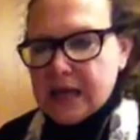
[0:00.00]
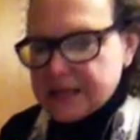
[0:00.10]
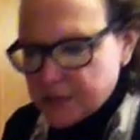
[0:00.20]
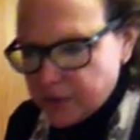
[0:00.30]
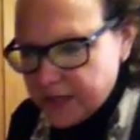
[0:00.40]

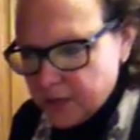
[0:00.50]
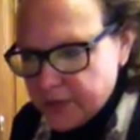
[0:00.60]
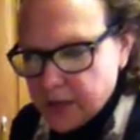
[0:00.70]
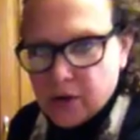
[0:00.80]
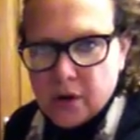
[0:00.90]
so here we
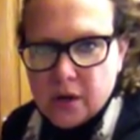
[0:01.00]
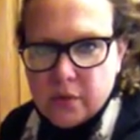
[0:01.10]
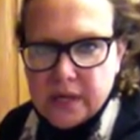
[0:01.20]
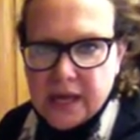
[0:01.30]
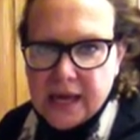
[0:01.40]
go.
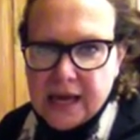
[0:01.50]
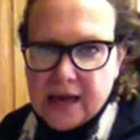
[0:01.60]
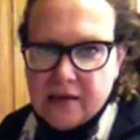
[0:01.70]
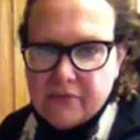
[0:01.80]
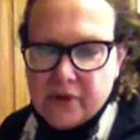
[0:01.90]
We
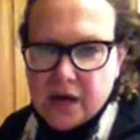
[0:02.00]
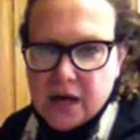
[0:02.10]
have